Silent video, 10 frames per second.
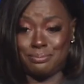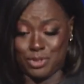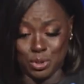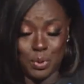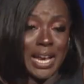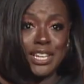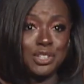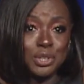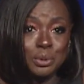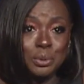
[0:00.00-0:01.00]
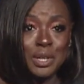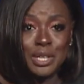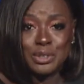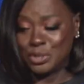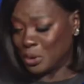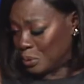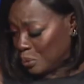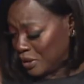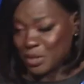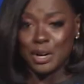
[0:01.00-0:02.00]
do what I do, so
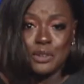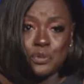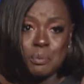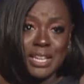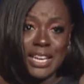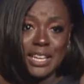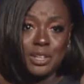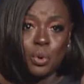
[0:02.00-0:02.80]
it's hard for me to get an